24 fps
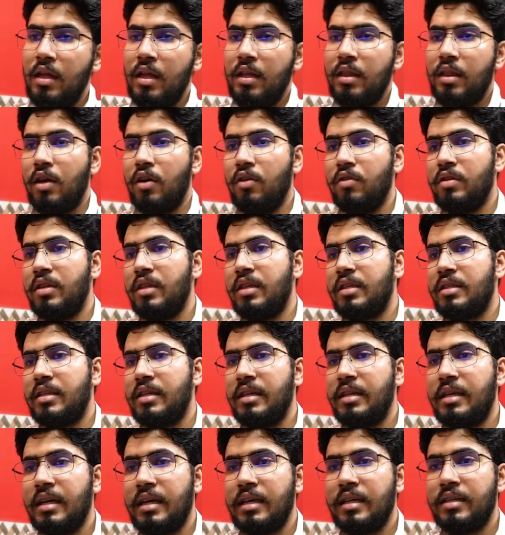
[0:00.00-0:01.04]
Now this
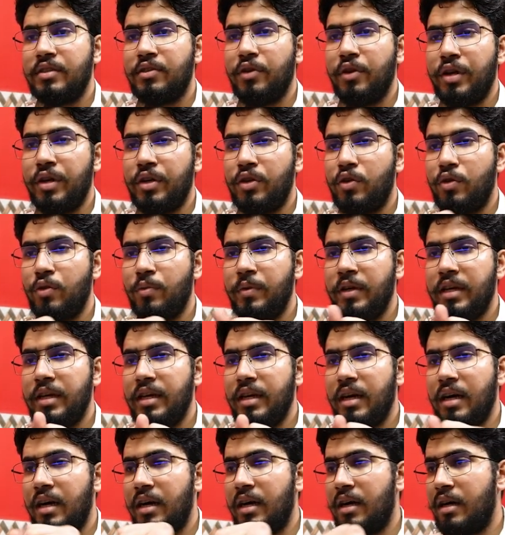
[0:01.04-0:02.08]
theta is going to be
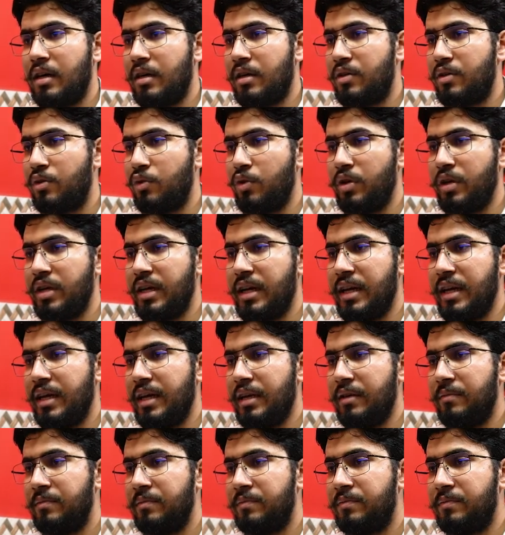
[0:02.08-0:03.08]
a 2D array.